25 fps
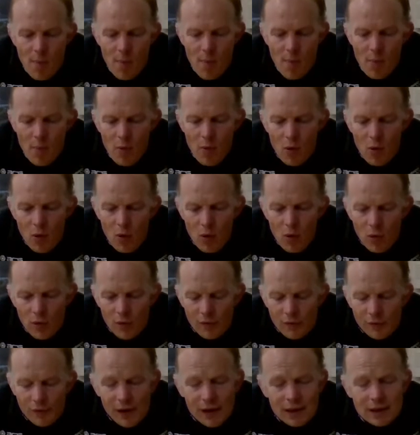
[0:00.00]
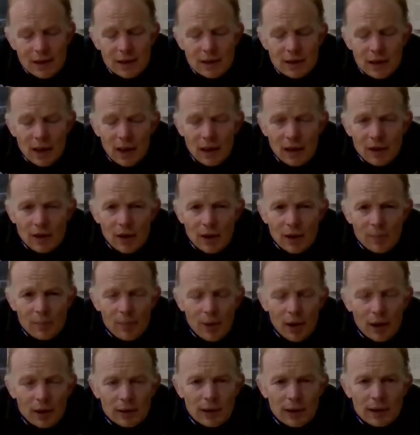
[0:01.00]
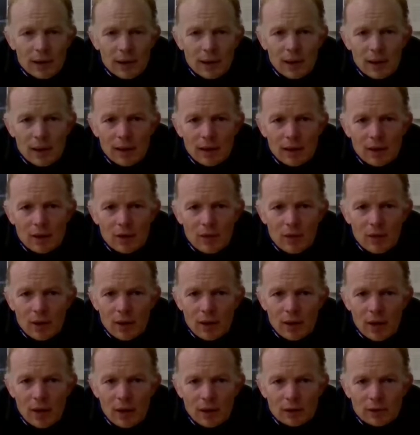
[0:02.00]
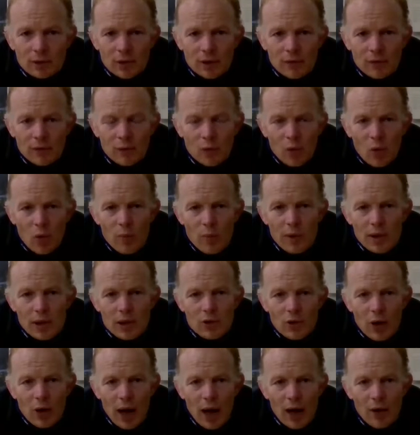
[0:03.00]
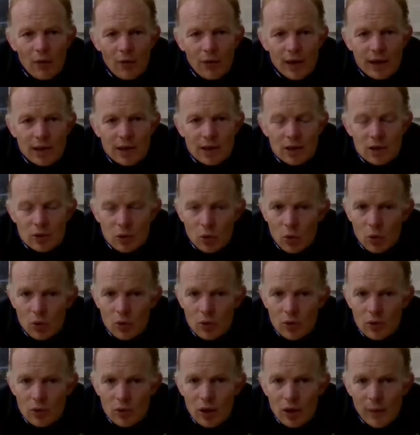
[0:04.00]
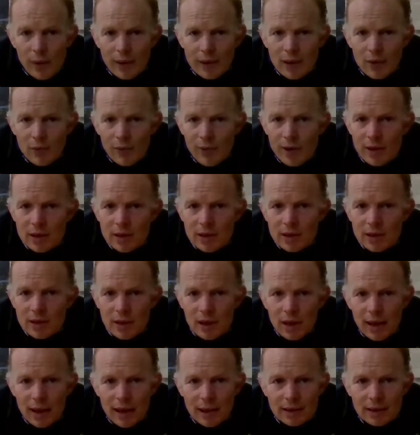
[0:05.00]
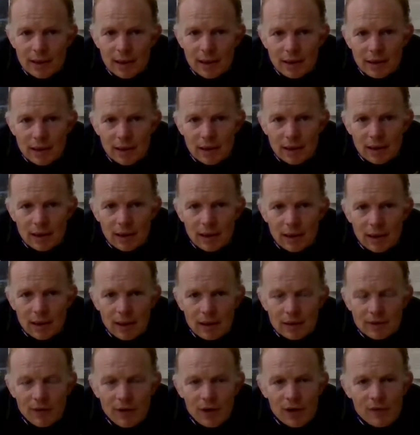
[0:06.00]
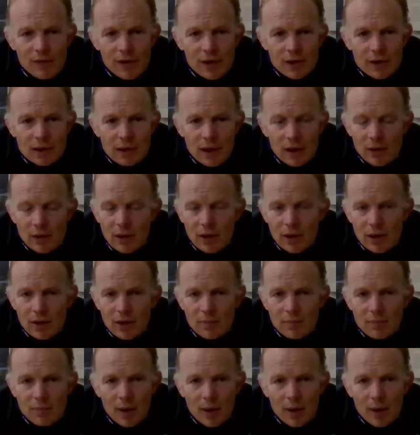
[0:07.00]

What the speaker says: more versatile, and you can plant it in sort of warmer, dry regions or cooler, wetter regions. It's very versatile if you